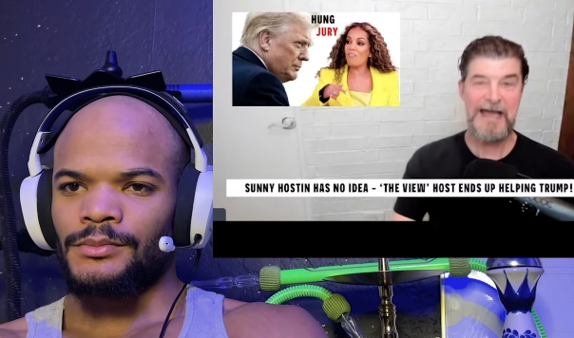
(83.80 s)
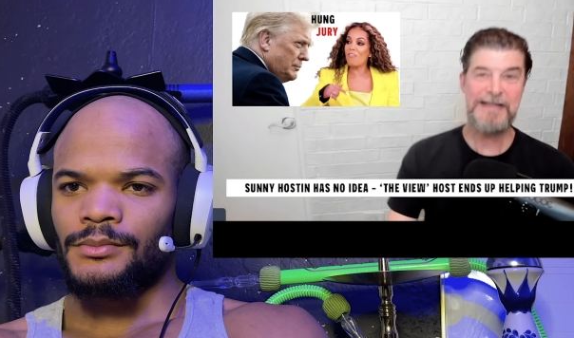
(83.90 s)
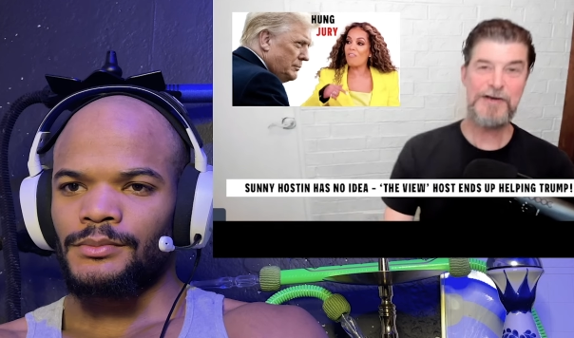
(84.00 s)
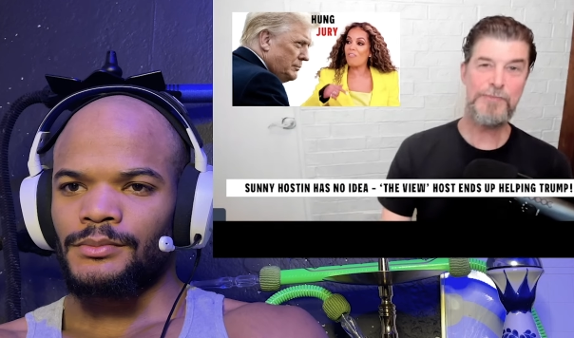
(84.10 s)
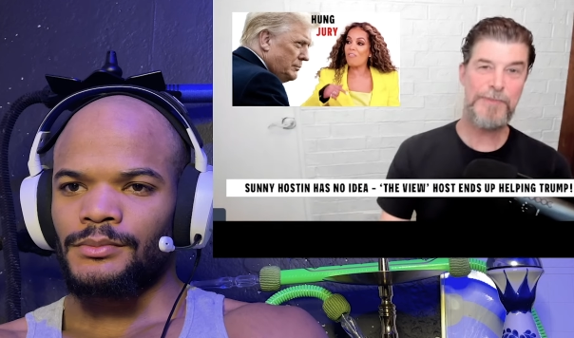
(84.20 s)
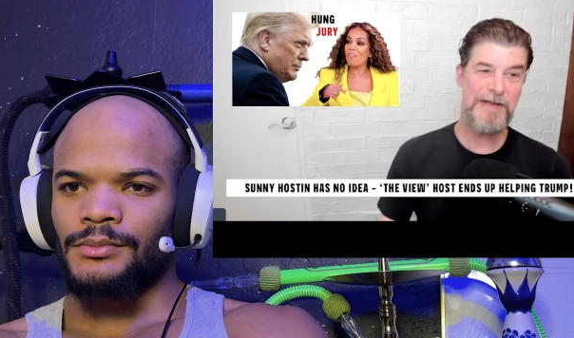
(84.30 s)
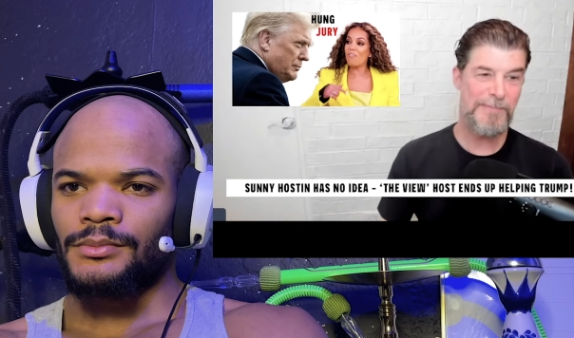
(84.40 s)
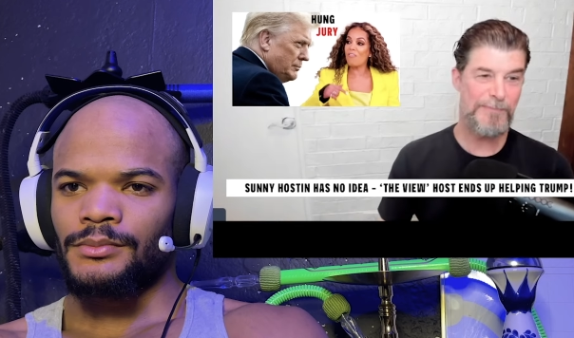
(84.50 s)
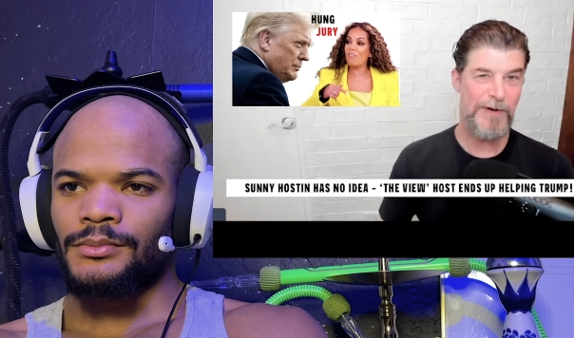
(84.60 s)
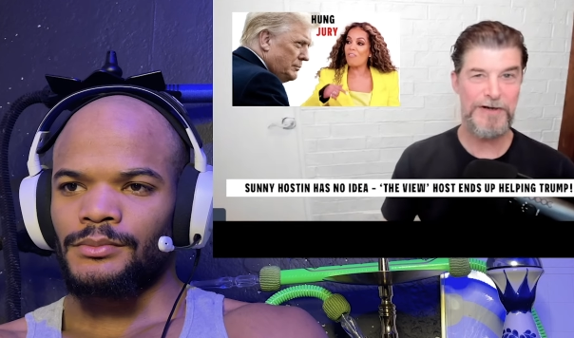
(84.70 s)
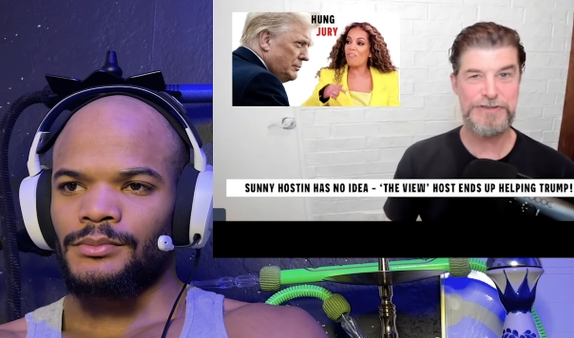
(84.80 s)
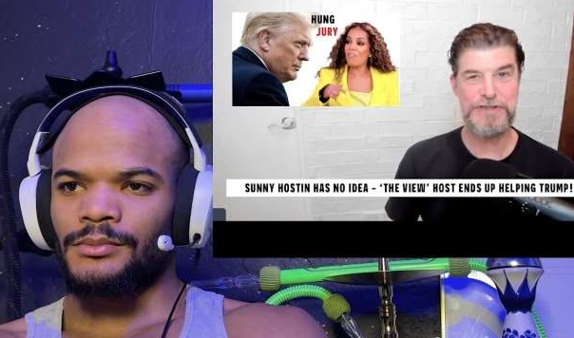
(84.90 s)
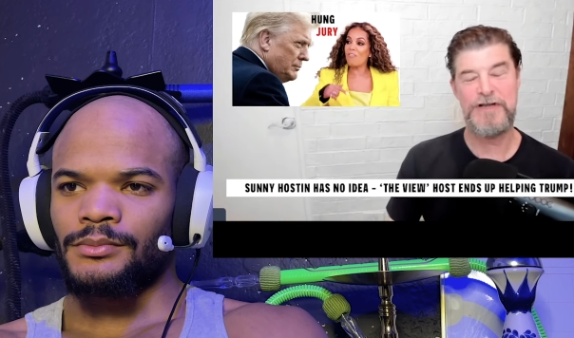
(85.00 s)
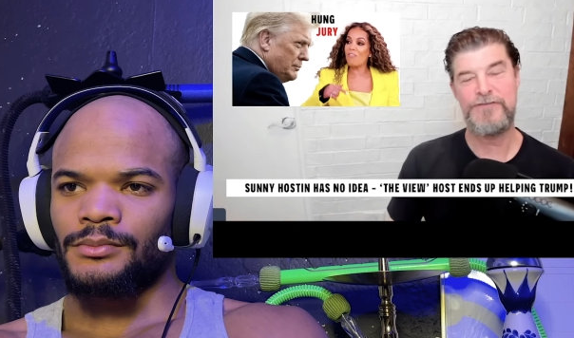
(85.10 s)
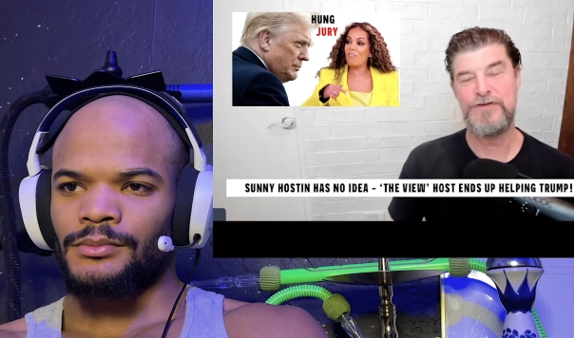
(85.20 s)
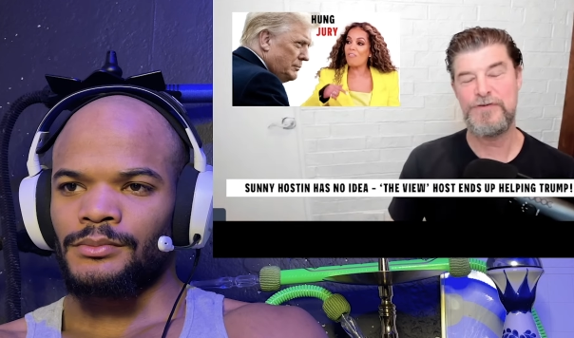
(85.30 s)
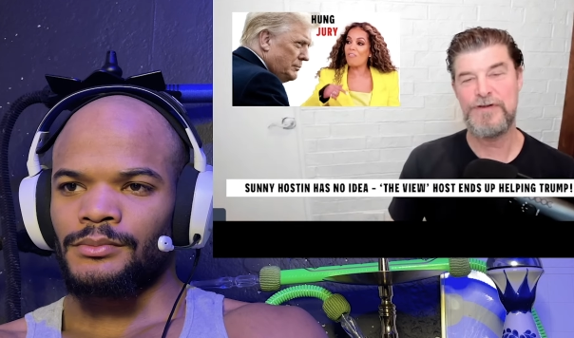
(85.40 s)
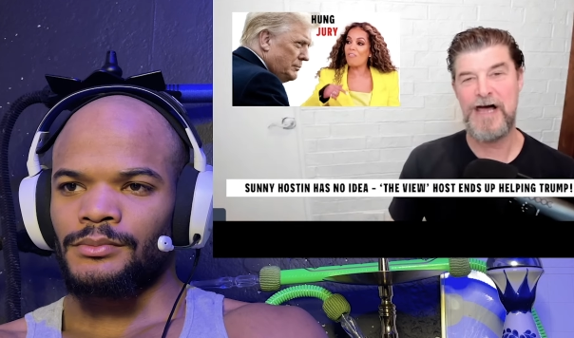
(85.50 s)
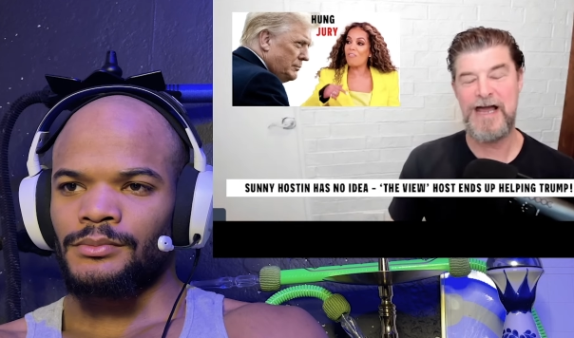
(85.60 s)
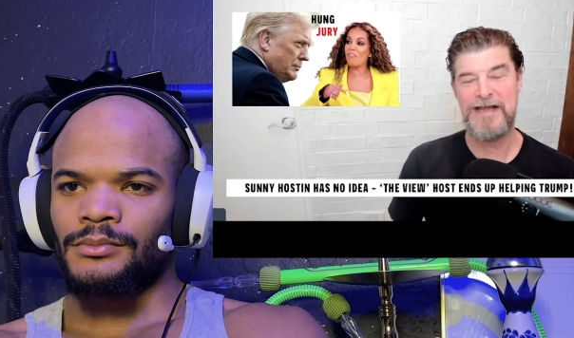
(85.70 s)
Speaker 1: Can you be impartial if
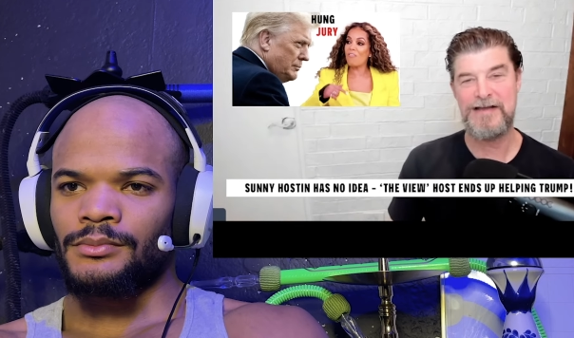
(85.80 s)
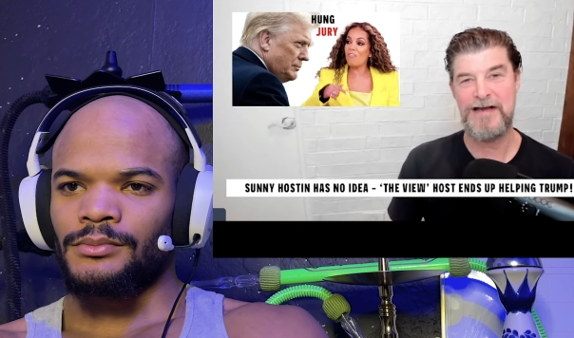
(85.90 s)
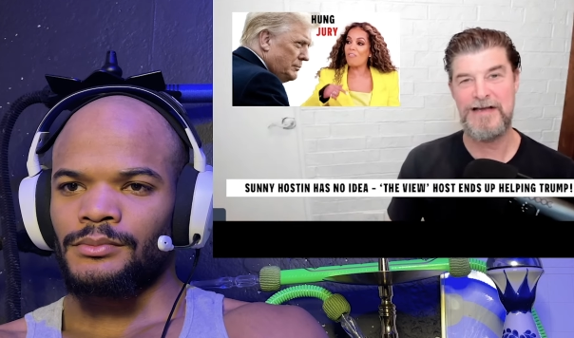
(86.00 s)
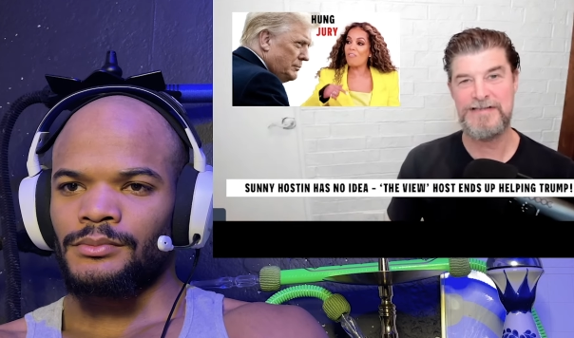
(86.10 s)
you like